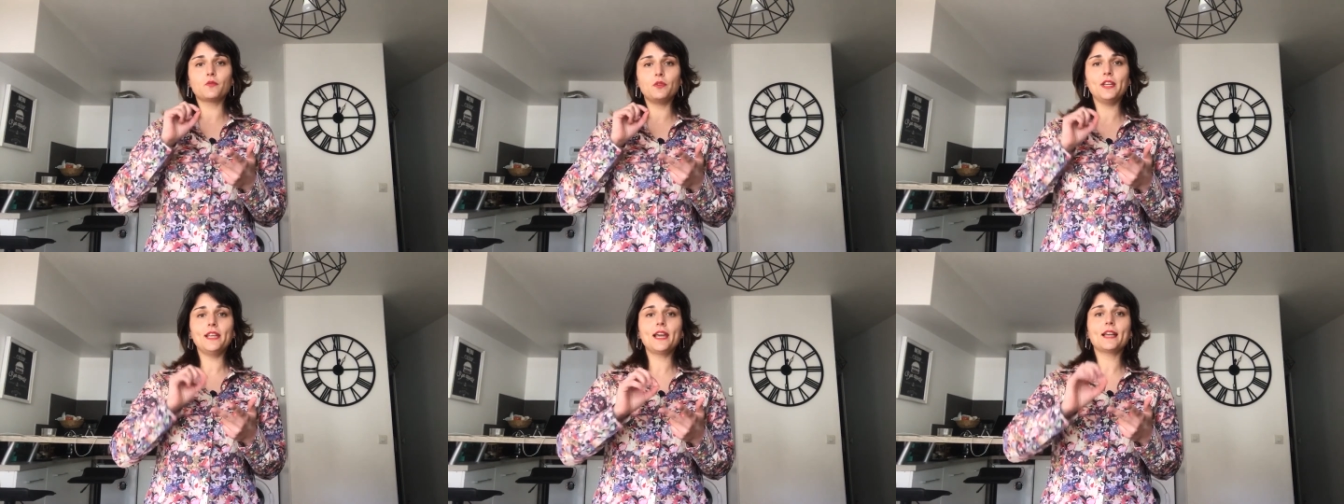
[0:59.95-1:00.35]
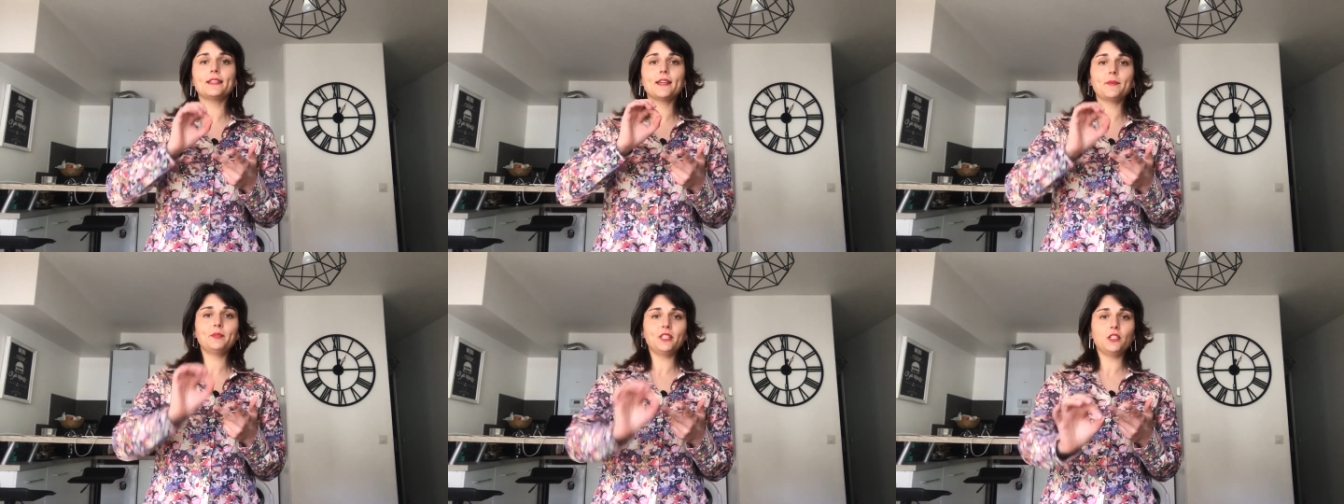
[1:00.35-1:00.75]
really
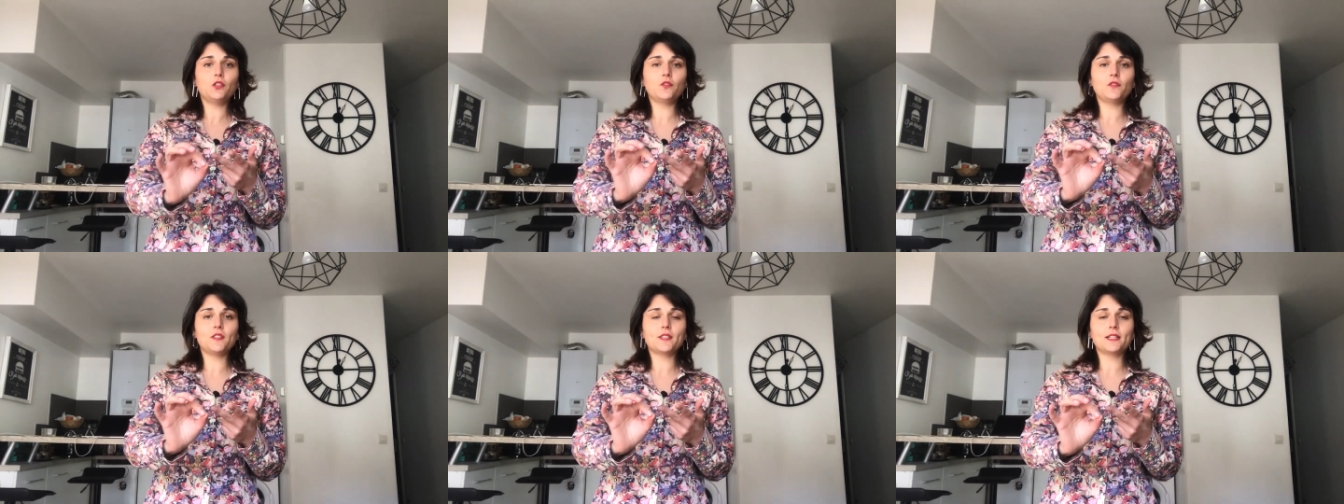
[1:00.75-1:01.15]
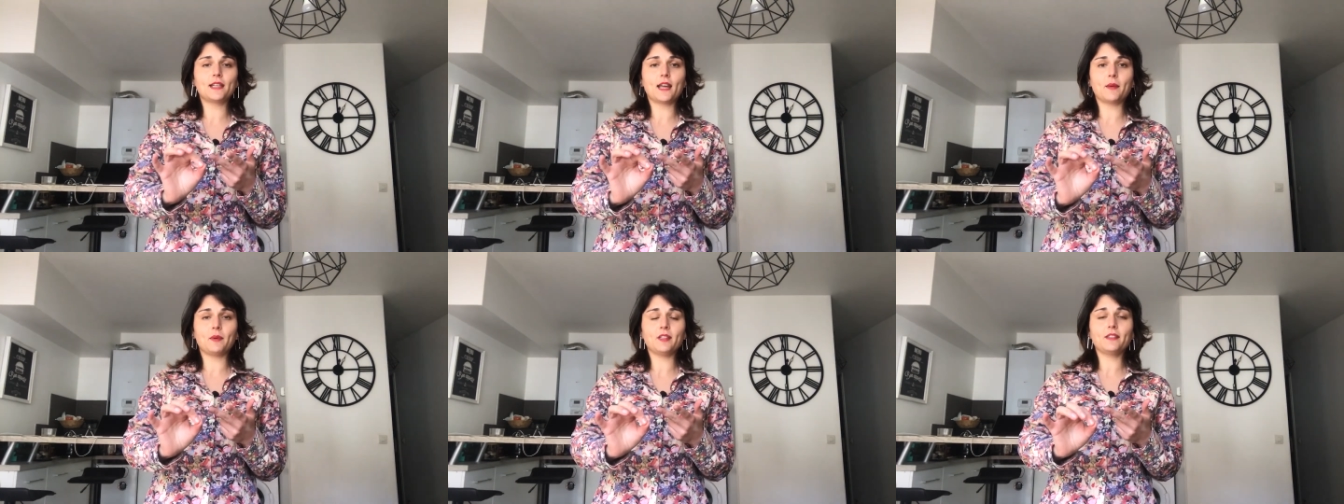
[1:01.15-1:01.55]
adapted to this
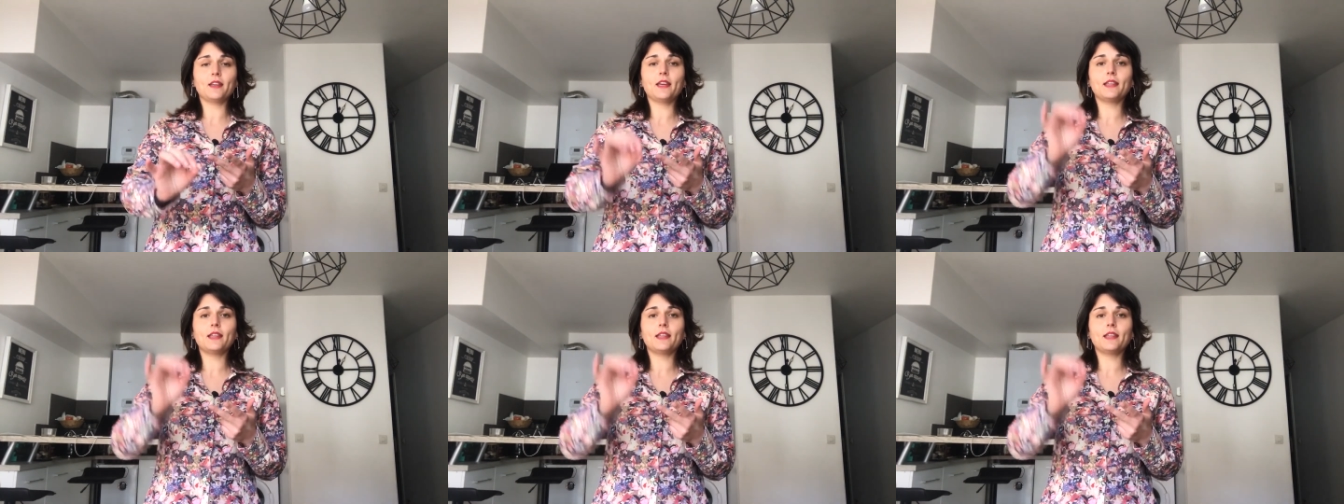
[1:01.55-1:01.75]
climate